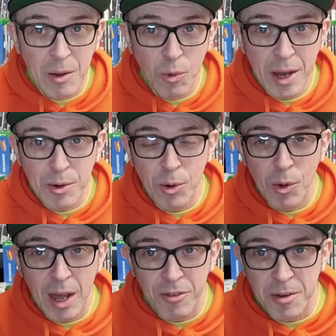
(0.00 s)
we can
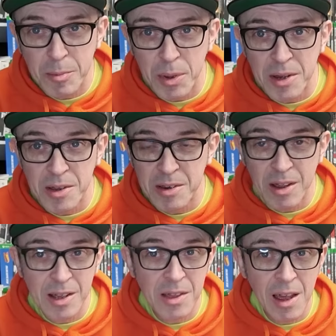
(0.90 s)
all have an opinion,
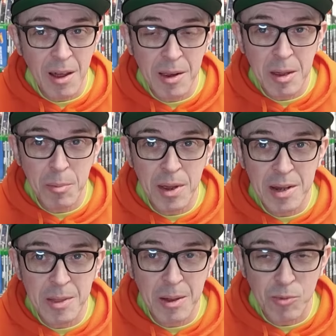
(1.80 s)
and the only
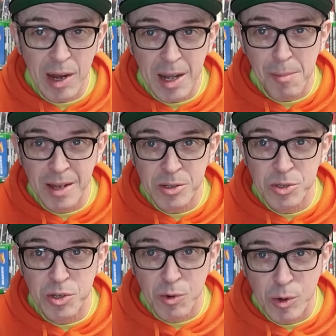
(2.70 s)
opinion that really
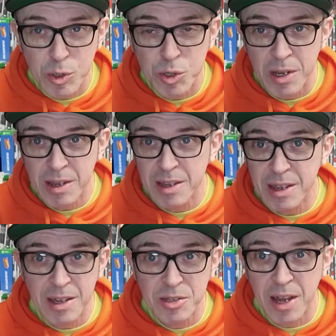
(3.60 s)
matters to us
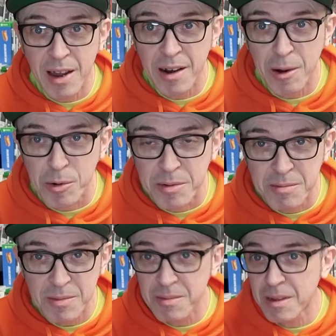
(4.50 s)
is our own.
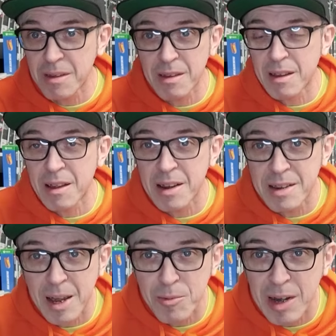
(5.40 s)
And it
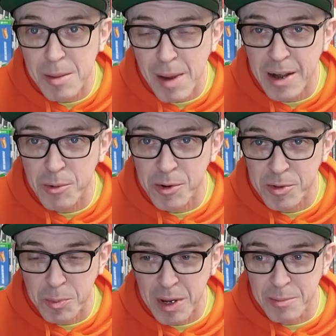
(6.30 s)
don't really matter what
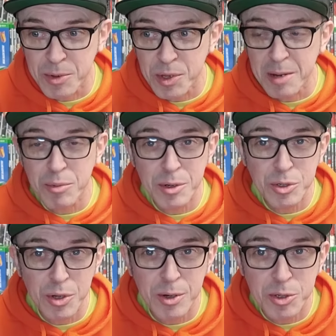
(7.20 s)
other people think, but
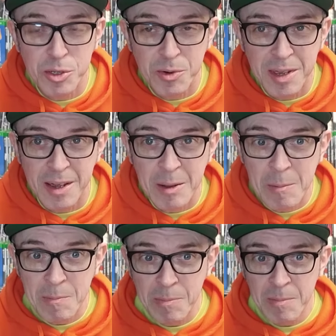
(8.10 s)
it's nice to hear,
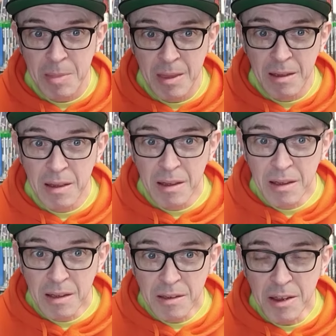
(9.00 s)

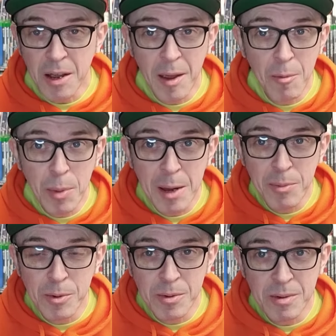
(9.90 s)
you know, how
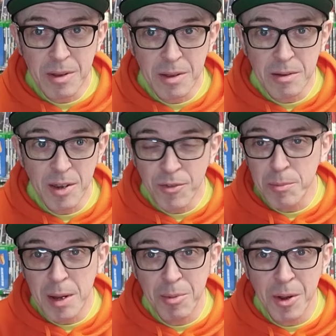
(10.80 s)
people,
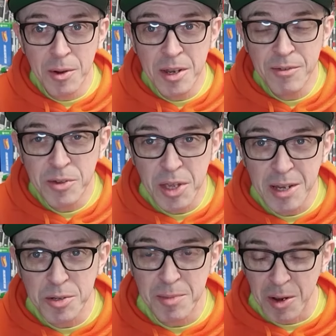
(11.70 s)
different people like different
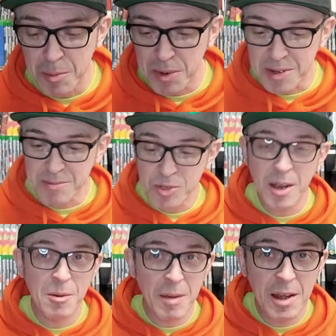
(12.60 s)
things, in my opinion.
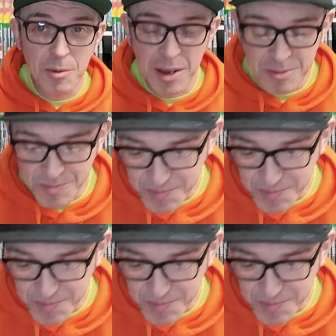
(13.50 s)
So, anyway.